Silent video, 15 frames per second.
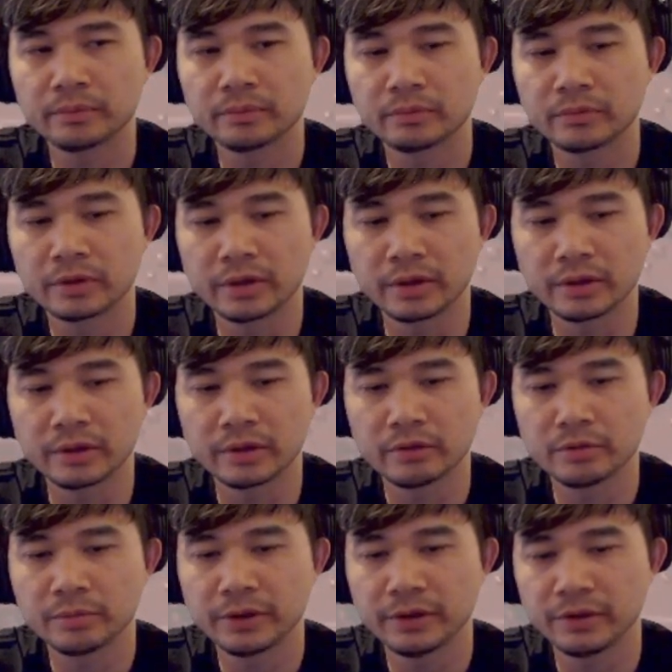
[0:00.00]
Okay,
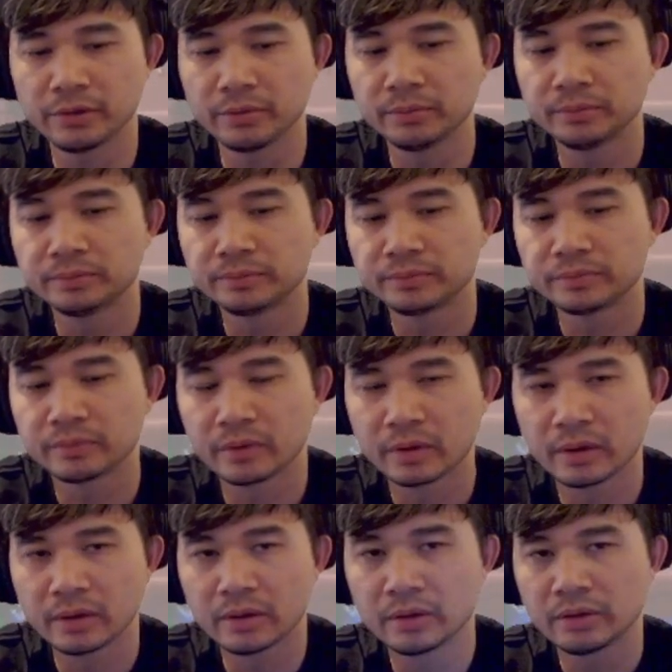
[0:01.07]
I'll play another one.
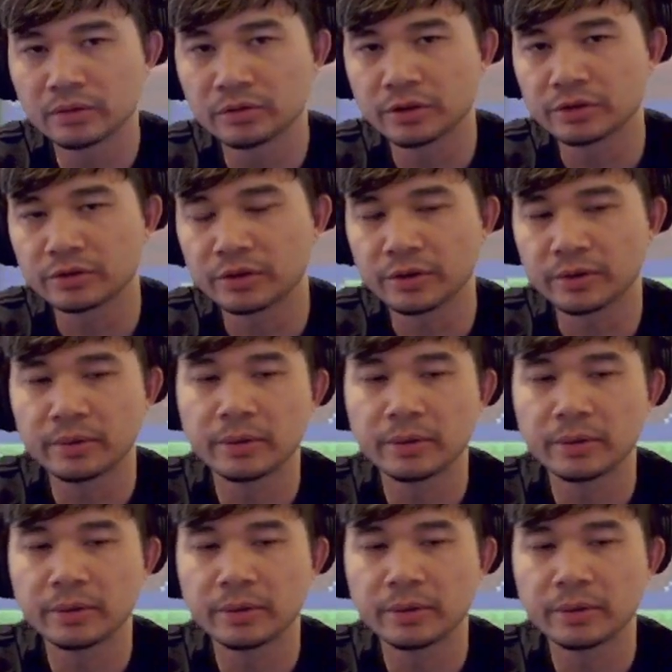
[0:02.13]
Draw this card.